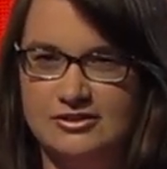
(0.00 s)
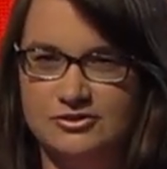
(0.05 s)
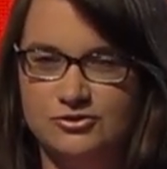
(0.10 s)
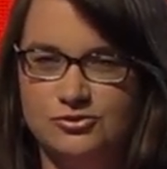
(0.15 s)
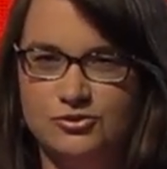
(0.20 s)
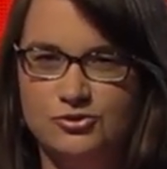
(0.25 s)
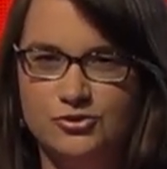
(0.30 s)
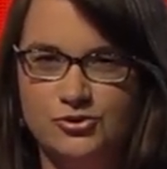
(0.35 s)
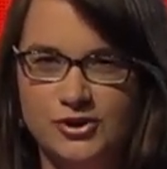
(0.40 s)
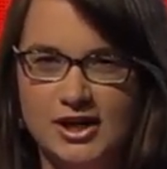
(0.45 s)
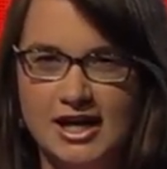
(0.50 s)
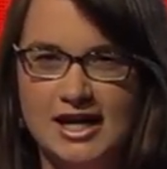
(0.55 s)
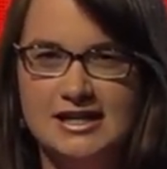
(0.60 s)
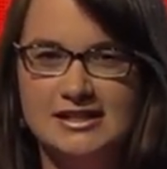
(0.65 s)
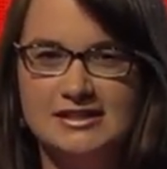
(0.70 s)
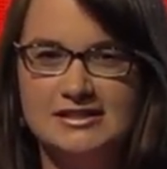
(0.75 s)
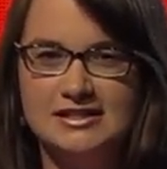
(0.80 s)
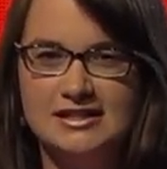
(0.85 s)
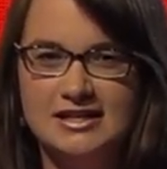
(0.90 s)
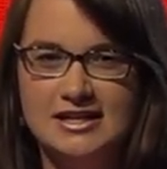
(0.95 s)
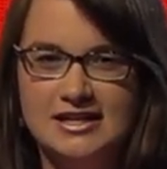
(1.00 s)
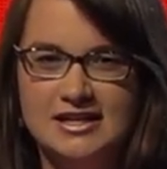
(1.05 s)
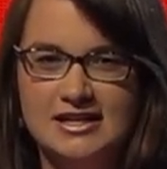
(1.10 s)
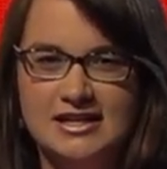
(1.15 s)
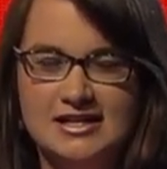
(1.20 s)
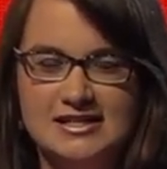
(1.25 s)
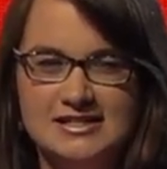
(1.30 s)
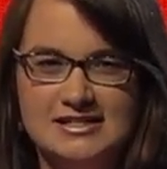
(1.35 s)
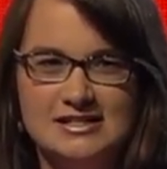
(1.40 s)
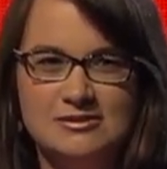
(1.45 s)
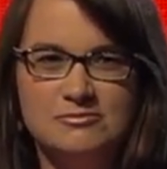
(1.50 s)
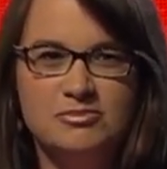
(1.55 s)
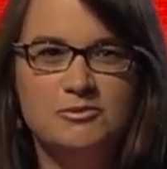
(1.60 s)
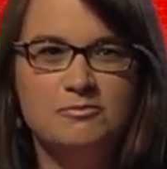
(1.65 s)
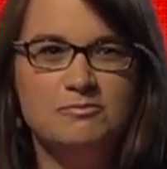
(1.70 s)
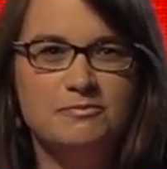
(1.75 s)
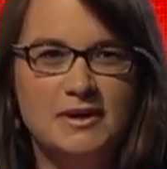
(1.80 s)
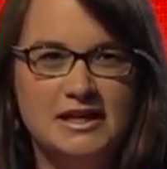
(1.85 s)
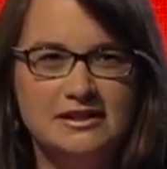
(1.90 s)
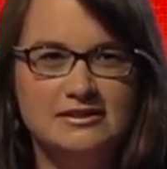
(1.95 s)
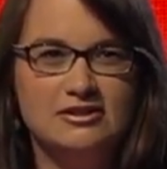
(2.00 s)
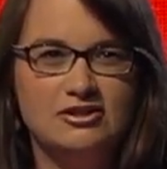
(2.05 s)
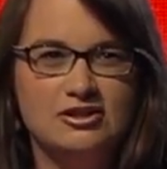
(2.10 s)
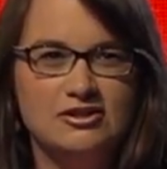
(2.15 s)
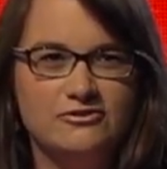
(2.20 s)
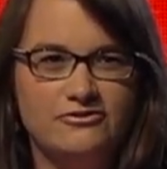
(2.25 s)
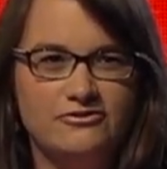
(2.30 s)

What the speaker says: and to create simply better